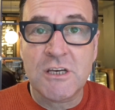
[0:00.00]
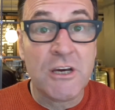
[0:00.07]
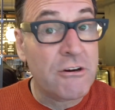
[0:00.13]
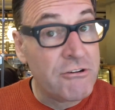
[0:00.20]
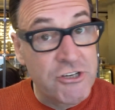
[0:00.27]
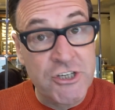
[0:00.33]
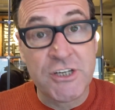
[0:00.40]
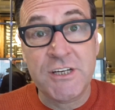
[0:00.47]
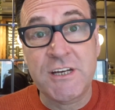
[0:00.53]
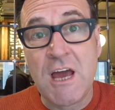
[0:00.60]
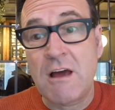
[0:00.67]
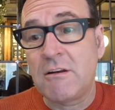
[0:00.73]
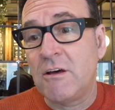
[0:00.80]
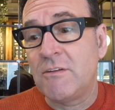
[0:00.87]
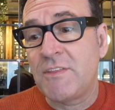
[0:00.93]
Encourage you to
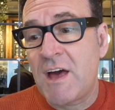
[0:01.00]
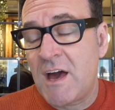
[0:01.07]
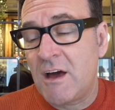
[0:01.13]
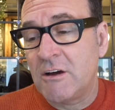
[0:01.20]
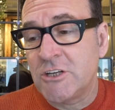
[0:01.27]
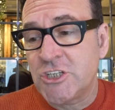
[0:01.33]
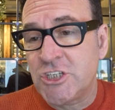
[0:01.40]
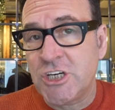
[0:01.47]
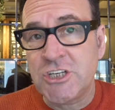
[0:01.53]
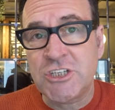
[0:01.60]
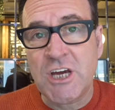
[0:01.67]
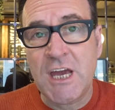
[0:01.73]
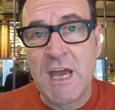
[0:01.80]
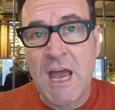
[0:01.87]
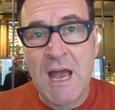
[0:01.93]
download that on
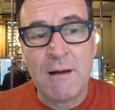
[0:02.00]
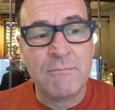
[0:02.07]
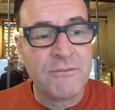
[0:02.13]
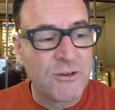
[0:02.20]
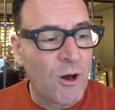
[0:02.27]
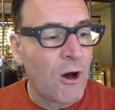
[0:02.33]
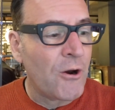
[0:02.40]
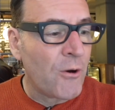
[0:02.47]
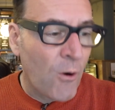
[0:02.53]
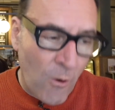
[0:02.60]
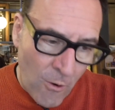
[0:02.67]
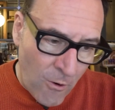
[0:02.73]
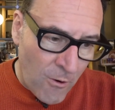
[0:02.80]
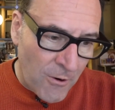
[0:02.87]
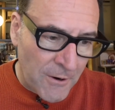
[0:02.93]

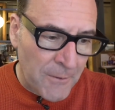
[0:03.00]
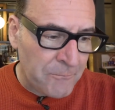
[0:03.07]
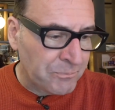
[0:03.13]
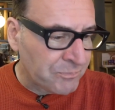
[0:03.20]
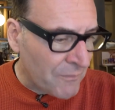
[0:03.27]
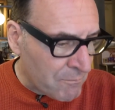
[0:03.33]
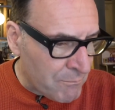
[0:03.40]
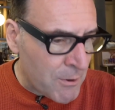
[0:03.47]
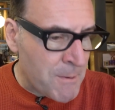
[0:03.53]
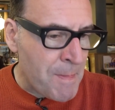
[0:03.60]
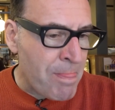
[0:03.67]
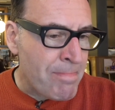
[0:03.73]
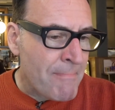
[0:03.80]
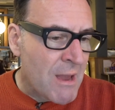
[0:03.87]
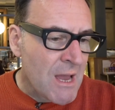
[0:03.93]
gjm.org. Boom.
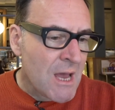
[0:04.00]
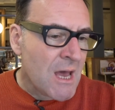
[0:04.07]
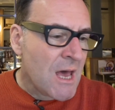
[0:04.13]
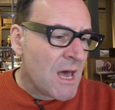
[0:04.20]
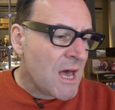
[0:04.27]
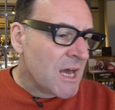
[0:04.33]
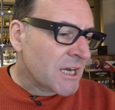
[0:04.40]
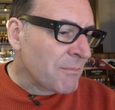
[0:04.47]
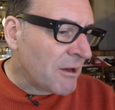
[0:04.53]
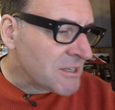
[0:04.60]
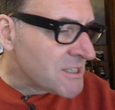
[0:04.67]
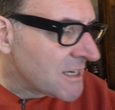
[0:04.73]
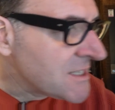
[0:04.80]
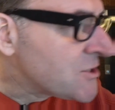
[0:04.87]
Come on, so